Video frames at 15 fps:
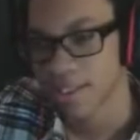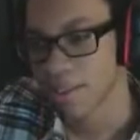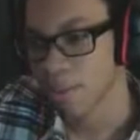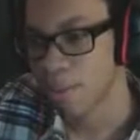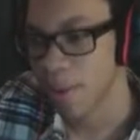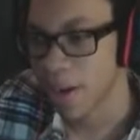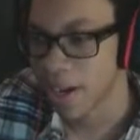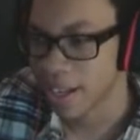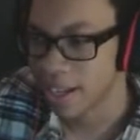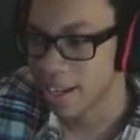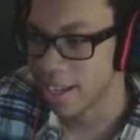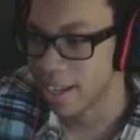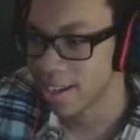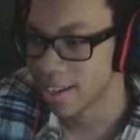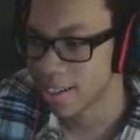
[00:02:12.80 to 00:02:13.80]
What an
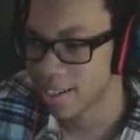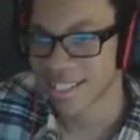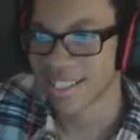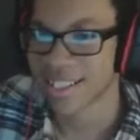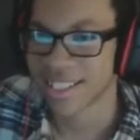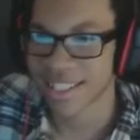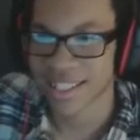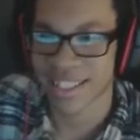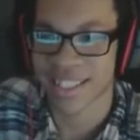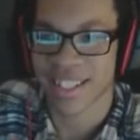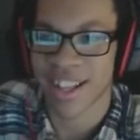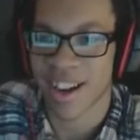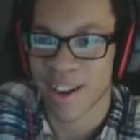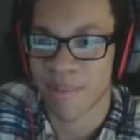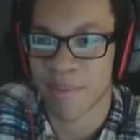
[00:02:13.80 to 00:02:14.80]
idiot. Ugh,
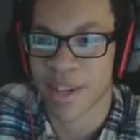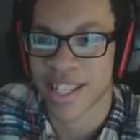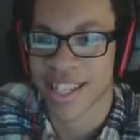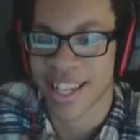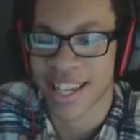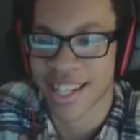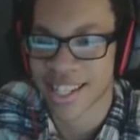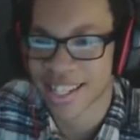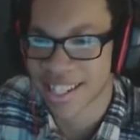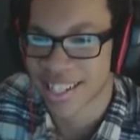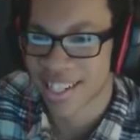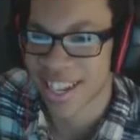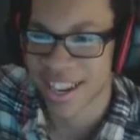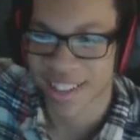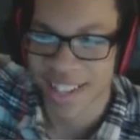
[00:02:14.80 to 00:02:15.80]
armpits
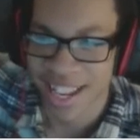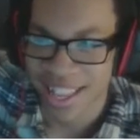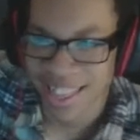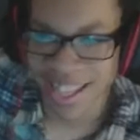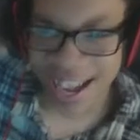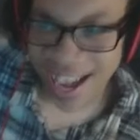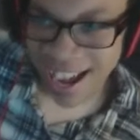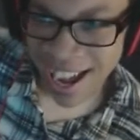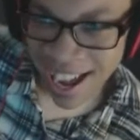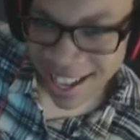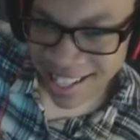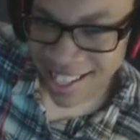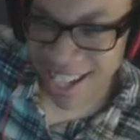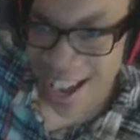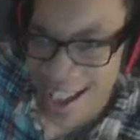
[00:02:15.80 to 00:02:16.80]
itch. I don't like
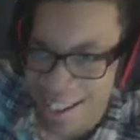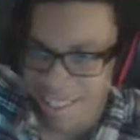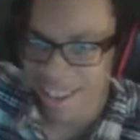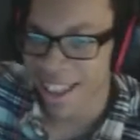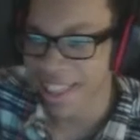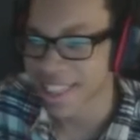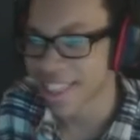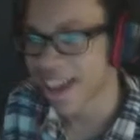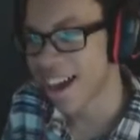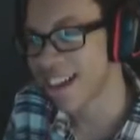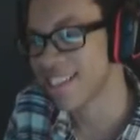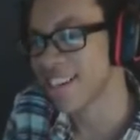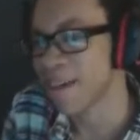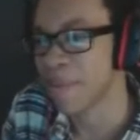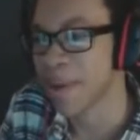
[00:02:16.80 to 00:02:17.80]
that. I don't like
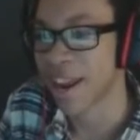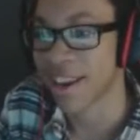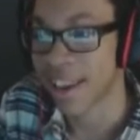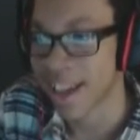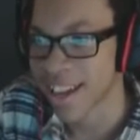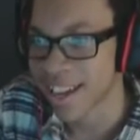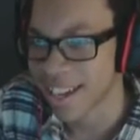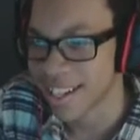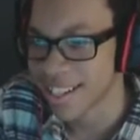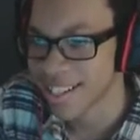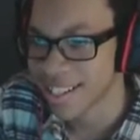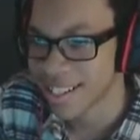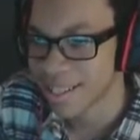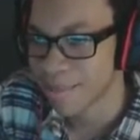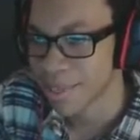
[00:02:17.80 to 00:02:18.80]
that. I mean, I like it
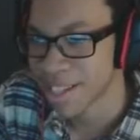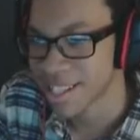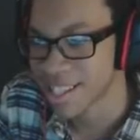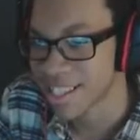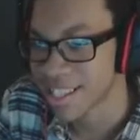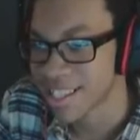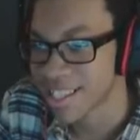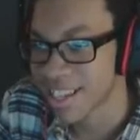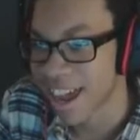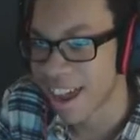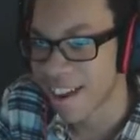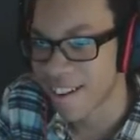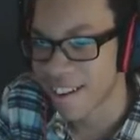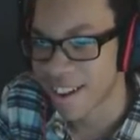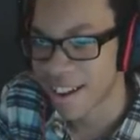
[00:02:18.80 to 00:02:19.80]
because it's
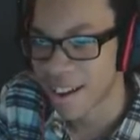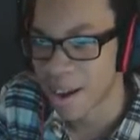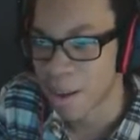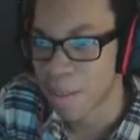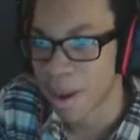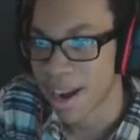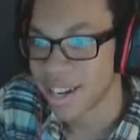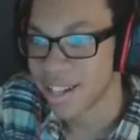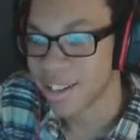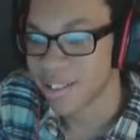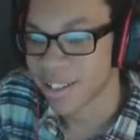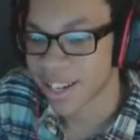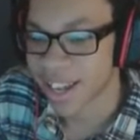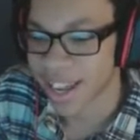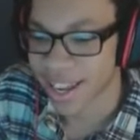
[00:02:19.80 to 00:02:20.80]
scary, but I
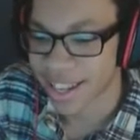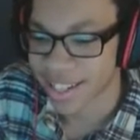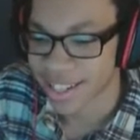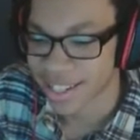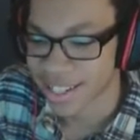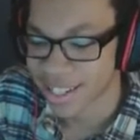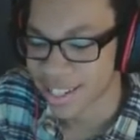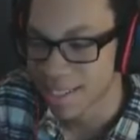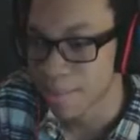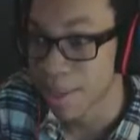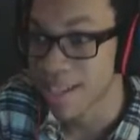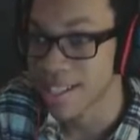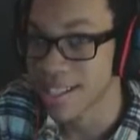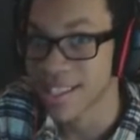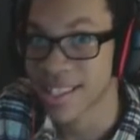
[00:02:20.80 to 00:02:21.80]
don't like it
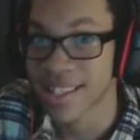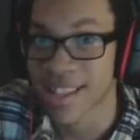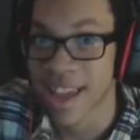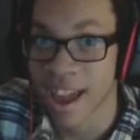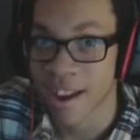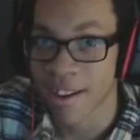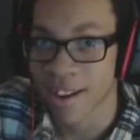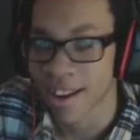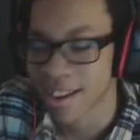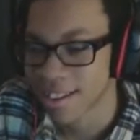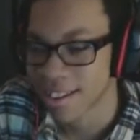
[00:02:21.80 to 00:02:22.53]
because it's scary.